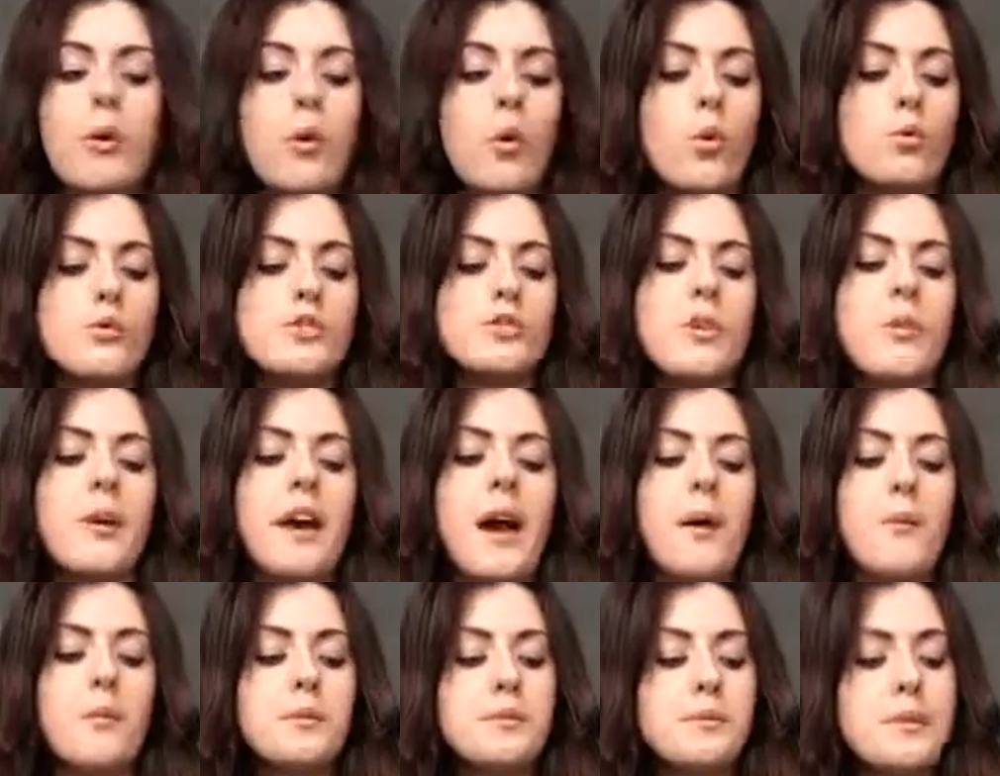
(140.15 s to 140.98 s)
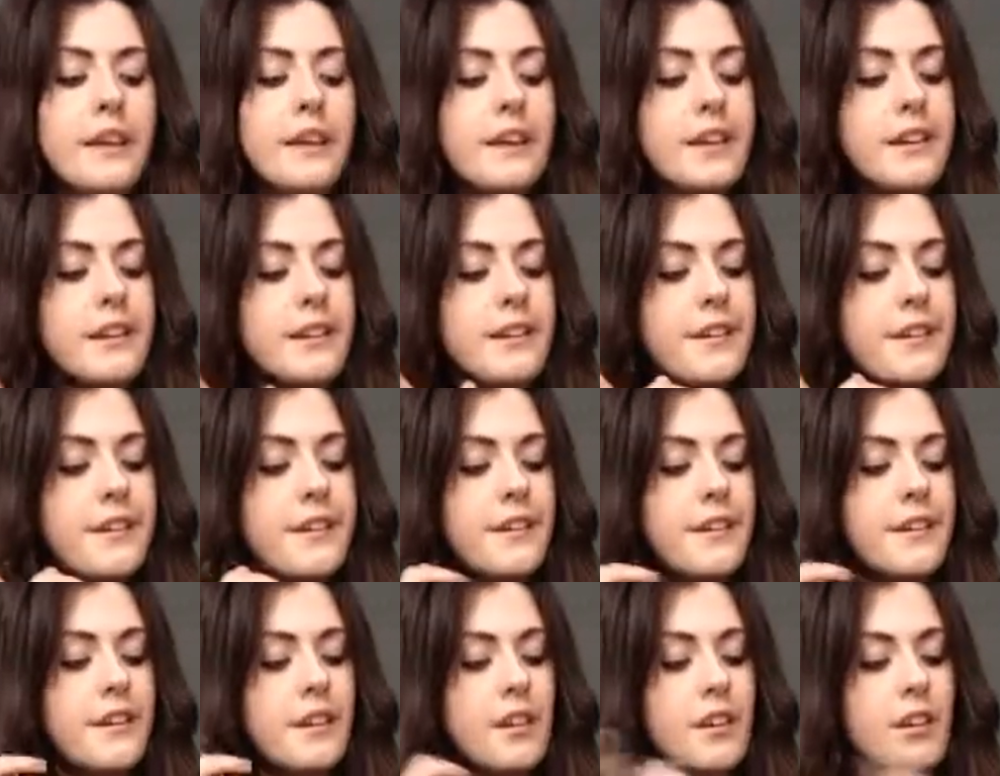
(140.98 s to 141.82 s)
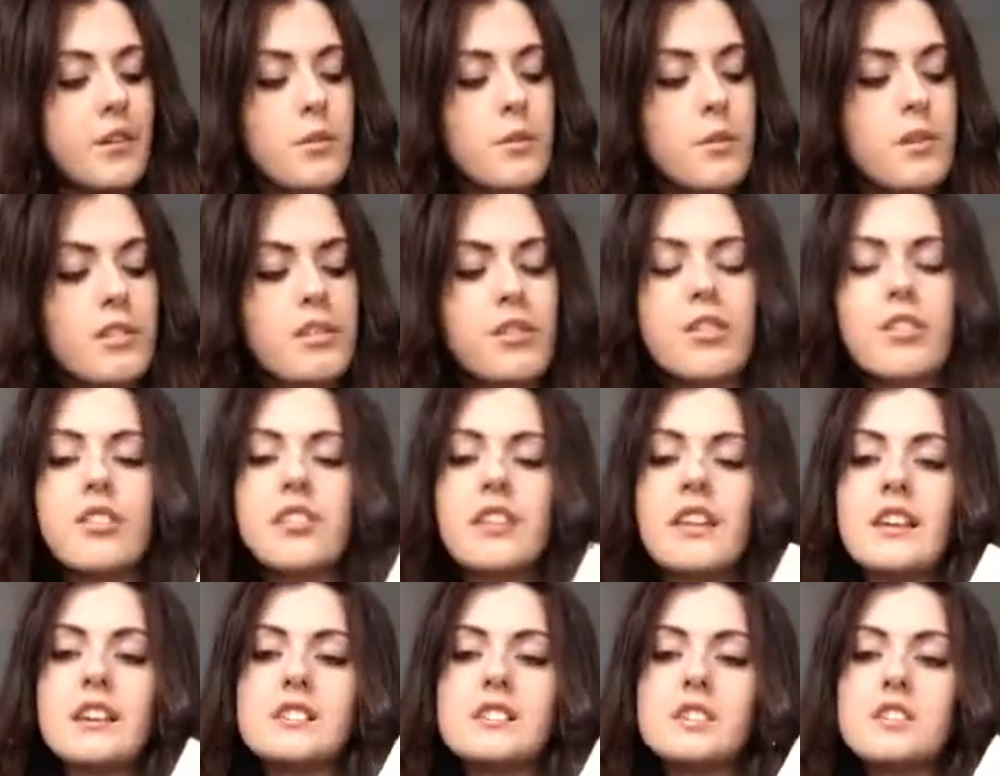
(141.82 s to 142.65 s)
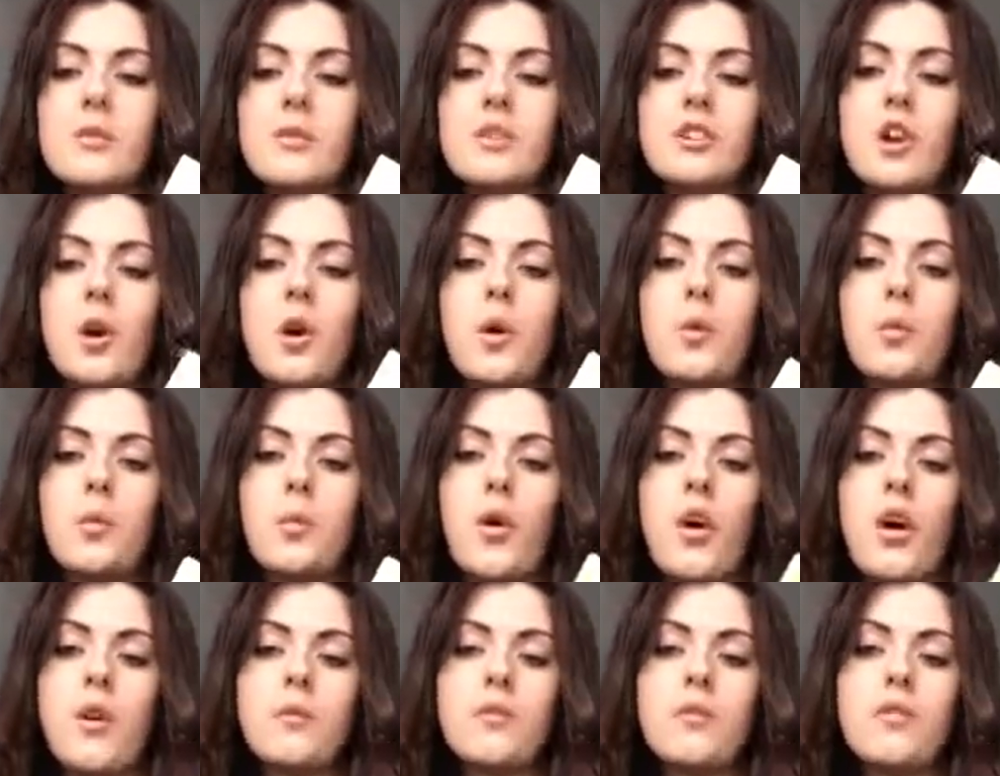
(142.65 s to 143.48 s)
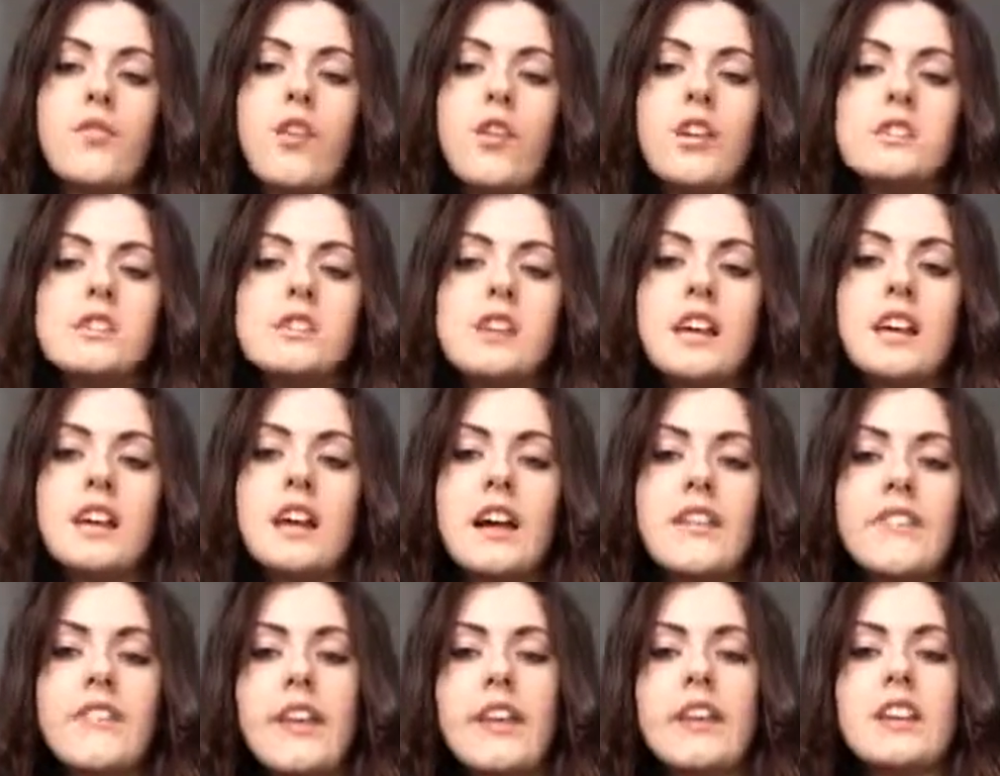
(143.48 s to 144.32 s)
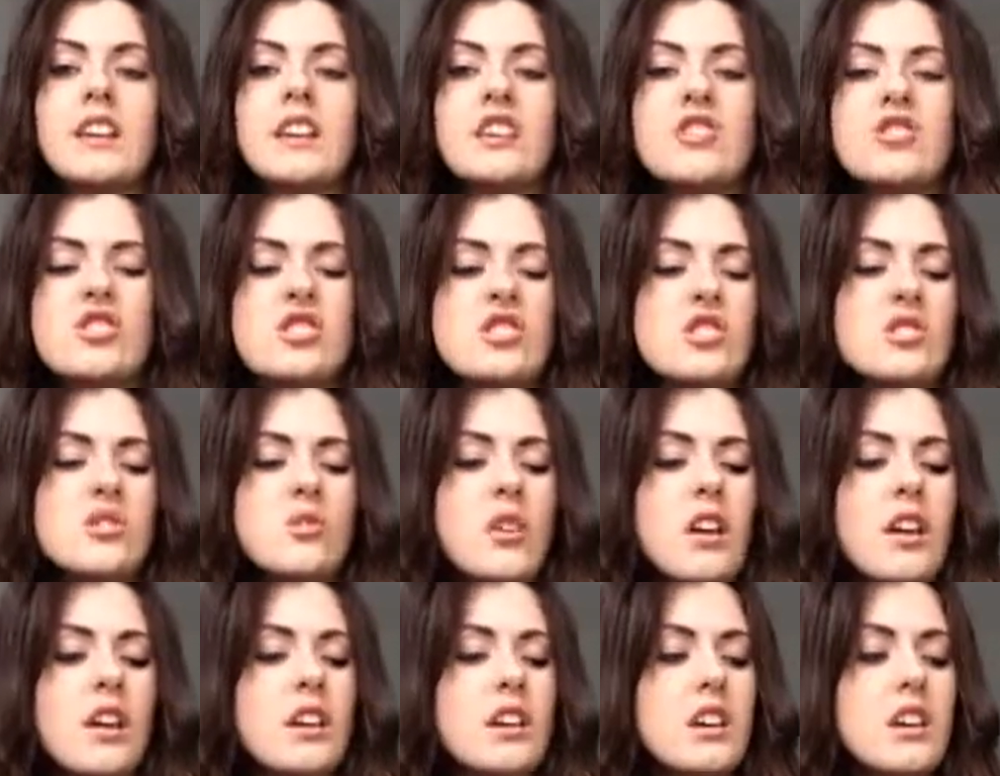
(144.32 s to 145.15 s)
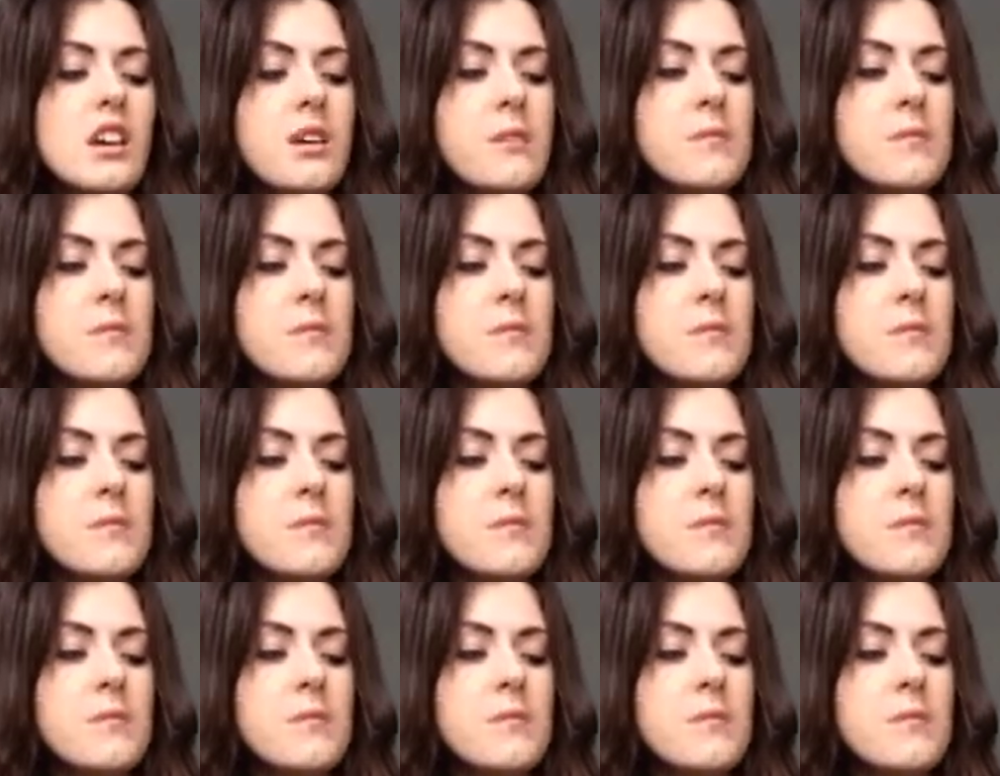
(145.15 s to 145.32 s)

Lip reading: But also it helps me with this, so I know what I'm revising, and then it's just all like